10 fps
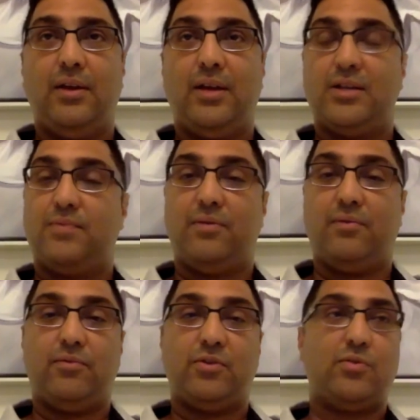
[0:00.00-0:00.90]
has
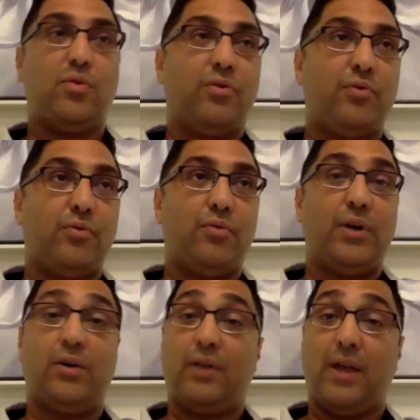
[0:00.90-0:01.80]
been just going through the
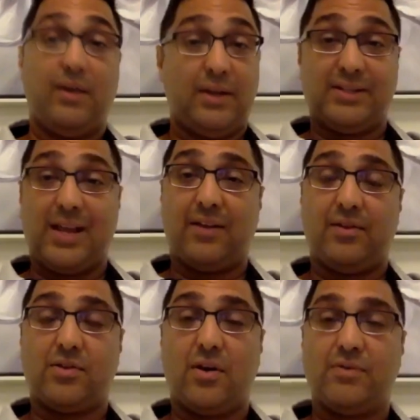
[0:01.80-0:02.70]
ringer and had exactly
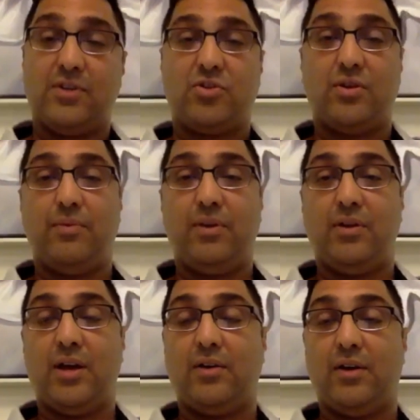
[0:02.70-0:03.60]
this conversation that me and
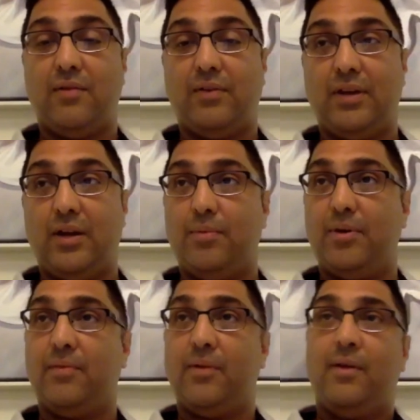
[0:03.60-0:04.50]
Jan are having now
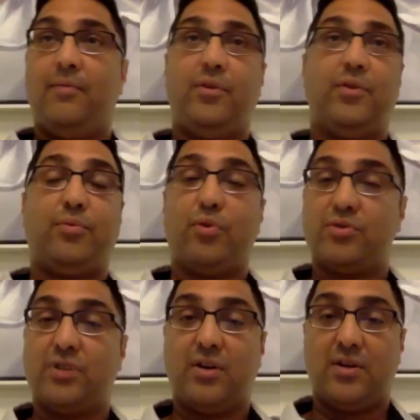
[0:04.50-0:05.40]
about the
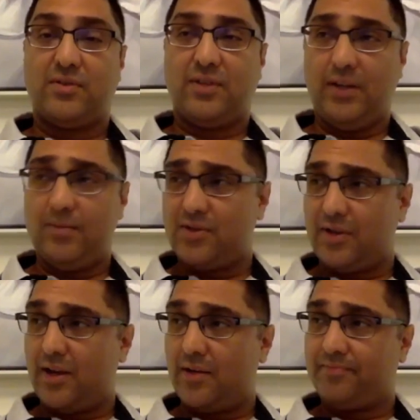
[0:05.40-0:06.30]
pros and cons of teams.
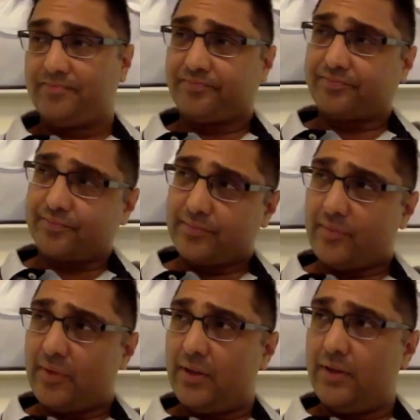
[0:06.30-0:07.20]
And
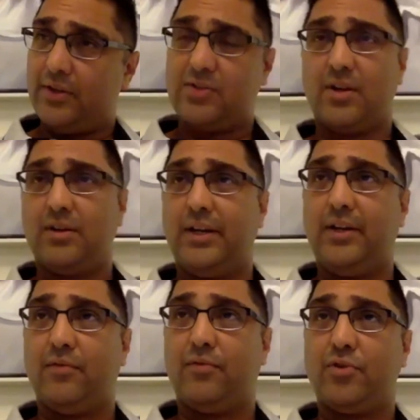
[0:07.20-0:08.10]
this young
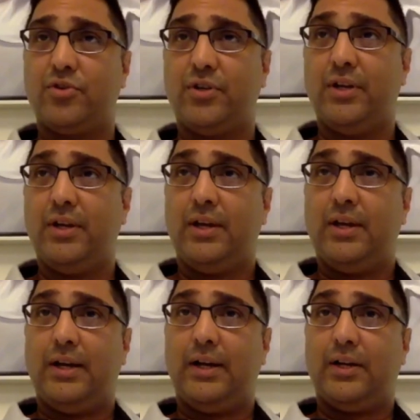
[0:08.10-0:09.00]
lady, unfortunately,
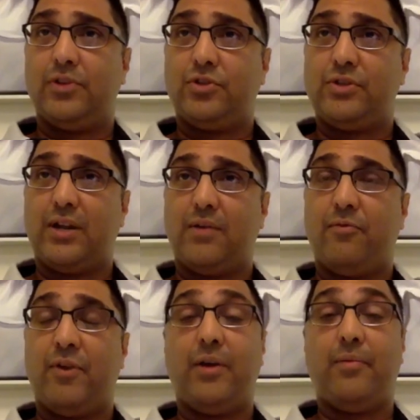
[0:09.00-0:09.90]
she's had a
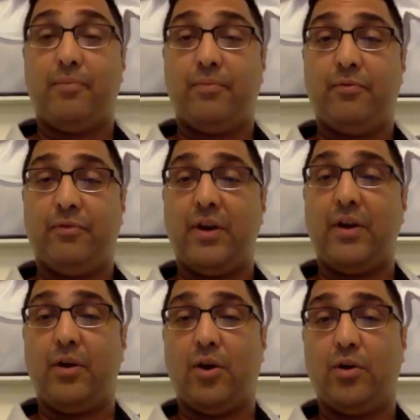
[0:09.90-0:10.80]
very,
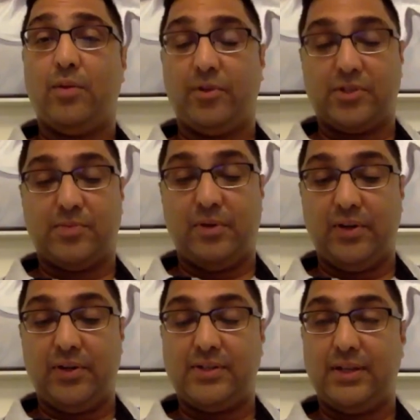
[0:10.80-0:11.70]
very horrible
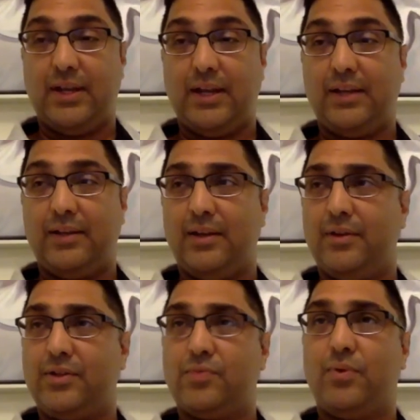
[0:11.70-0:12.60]
experience. And
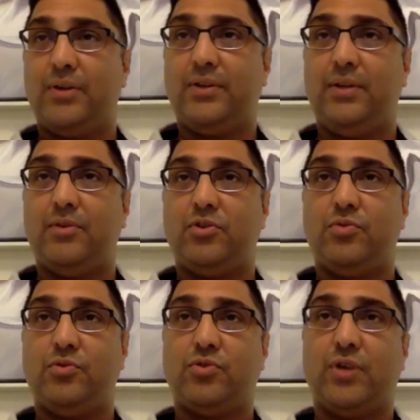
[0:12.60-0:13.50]
this one team that she
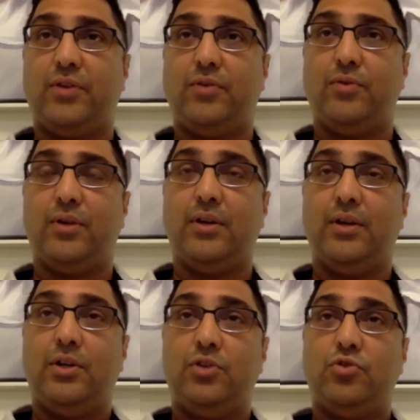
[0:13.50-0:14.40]
was trying to
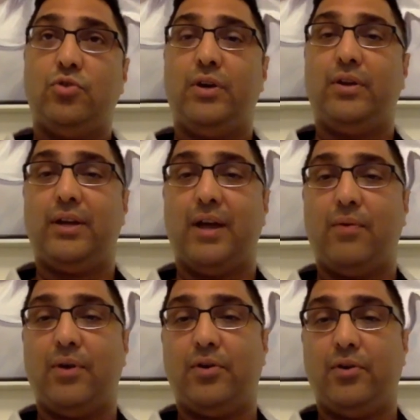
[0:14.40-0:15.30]
join, the guy
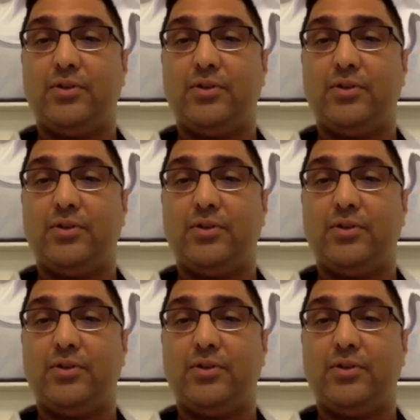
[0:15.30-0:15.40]
wanted her to